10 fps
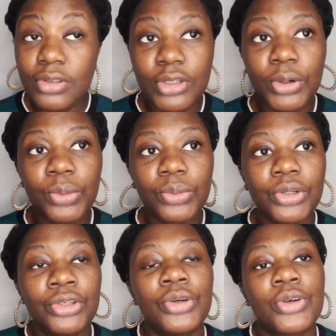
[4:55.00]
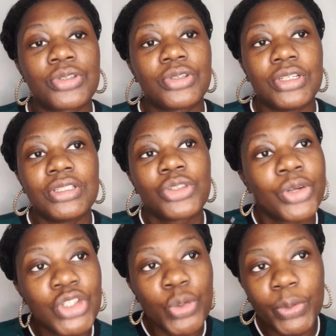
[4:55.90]
So you also need,
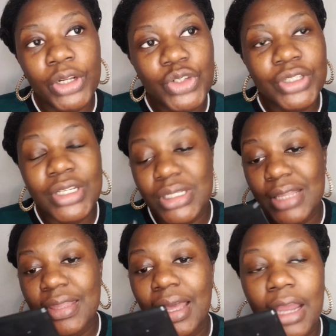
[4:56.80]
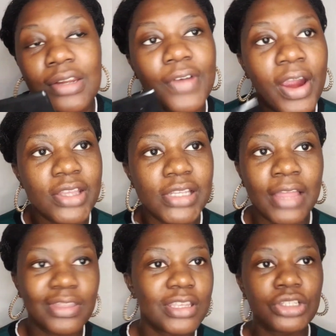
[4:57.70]
so it's important to understand the kind of eyes.
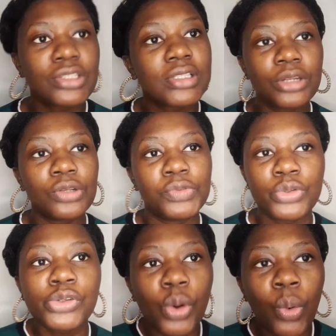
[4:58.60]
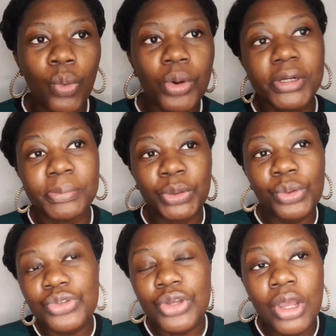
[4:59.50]
And this just kind of looks awkward
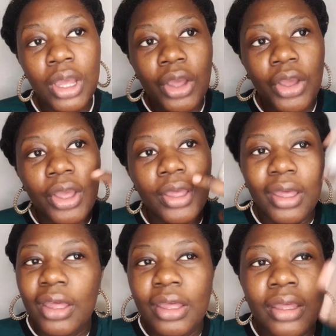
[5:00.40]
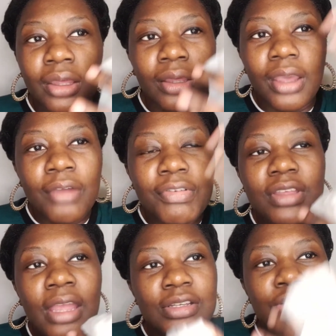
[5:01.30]
because everything has